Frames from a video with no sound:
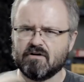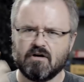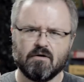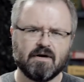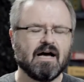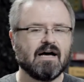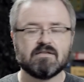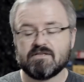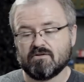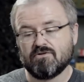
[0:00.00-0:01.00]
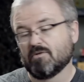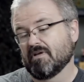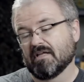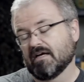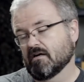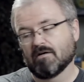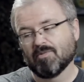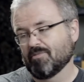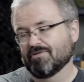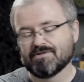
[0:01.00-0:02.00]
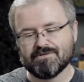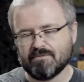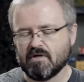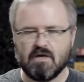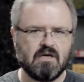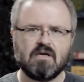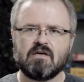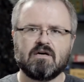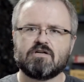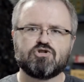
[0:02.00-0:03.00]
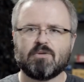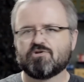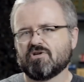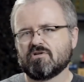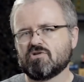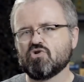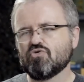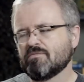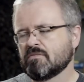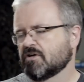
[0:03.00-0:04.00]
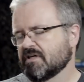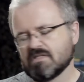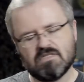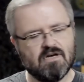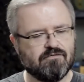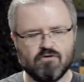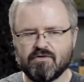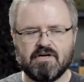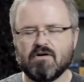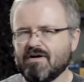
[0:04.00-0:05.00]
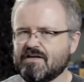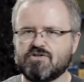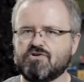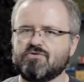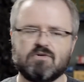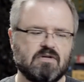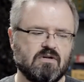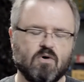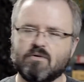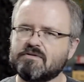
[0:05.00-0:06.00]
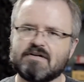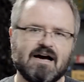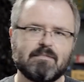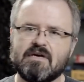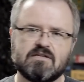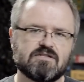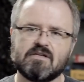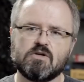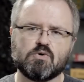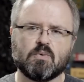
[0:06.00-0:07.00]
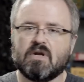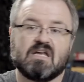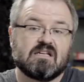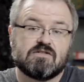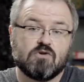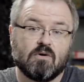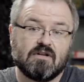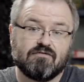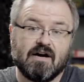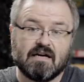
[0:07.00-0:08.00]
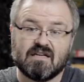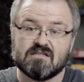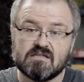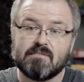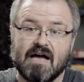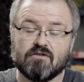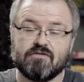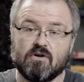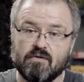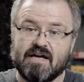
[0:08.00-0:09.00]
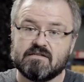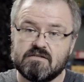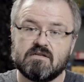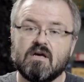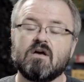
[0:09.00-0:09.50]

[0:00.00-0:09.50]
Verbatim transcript: going on. So you could be like, oh, I'm going to put some Egyptian tomb looking stuff over here next to an old timey saloon. And it's totally fine because it's Malifaux. That's